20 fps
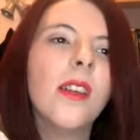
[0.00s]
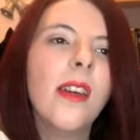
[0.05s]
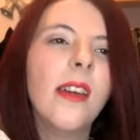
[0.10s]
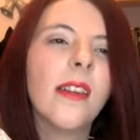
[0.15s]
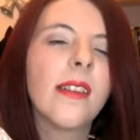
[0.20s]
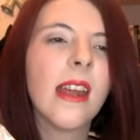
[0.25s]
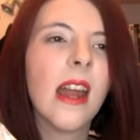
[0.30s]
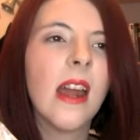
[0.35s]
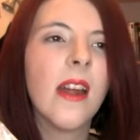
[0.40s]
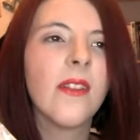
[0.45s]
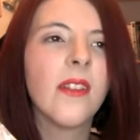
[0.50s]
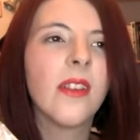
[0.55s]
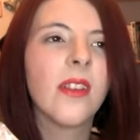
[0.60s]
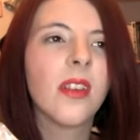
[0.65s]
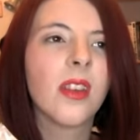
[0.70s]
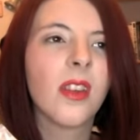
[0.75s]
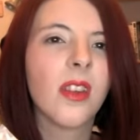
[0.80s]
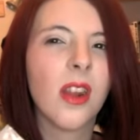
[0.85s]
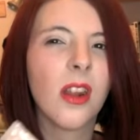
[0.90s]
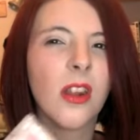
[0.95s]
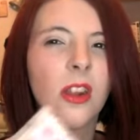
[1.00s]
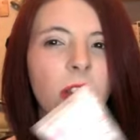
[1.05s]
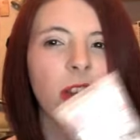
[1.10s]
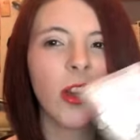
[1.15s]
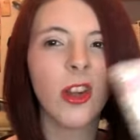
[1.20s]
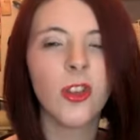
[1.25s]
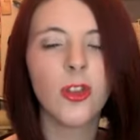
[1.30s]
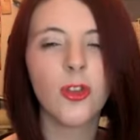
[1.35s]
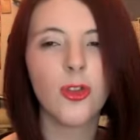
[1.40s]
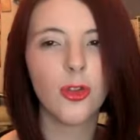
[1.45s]
is kind of just
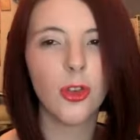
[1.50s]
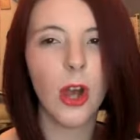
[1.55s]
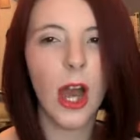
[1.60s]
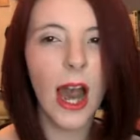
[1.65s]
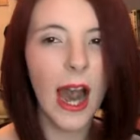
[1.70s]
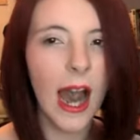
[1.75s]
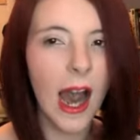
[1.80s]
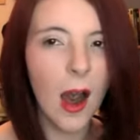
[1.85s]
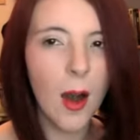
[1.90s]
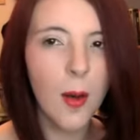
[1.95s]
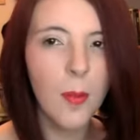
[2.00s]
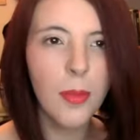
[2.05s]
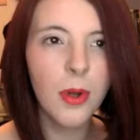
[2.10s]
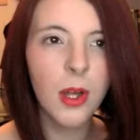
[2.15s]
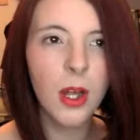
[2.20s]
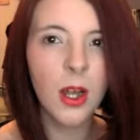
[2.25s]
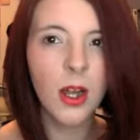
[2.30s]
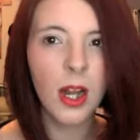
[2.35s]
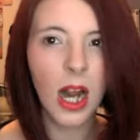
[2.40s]
looking drab,